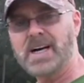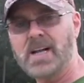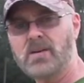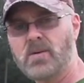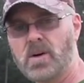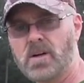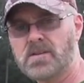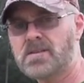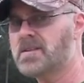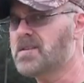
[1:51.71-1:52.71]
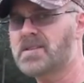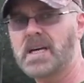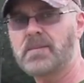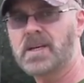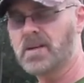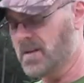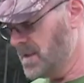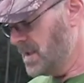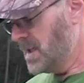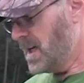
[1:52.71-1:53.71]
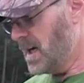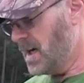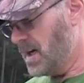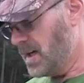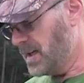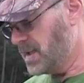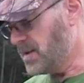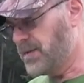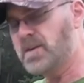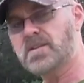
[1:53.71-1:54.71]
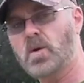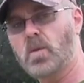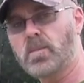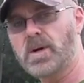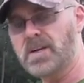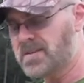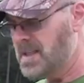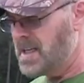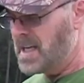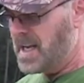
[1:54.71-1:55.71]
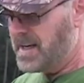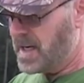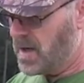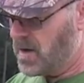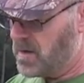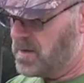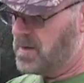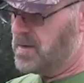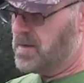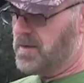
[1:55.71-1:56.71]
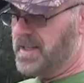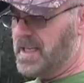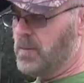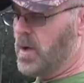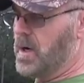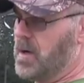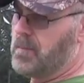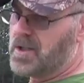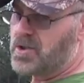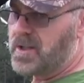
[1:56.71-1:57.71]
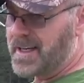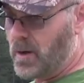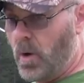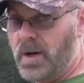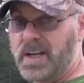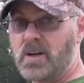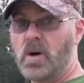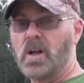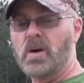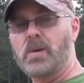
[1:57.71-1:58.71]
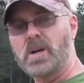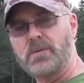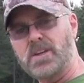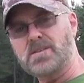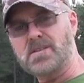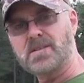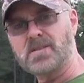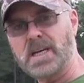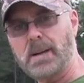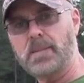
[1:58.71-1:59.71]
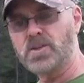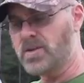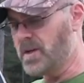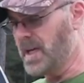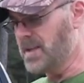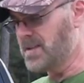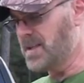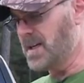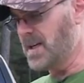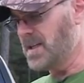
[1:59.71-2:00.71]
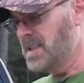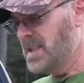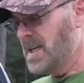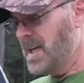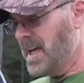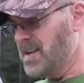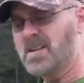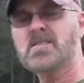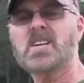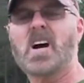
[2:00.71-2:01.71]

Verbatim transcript: olive oils, the same deal. Uh, get the first cold press. Now, neem oil, much like coconut oil, when it reaches a certain temperature, it uh, it starts to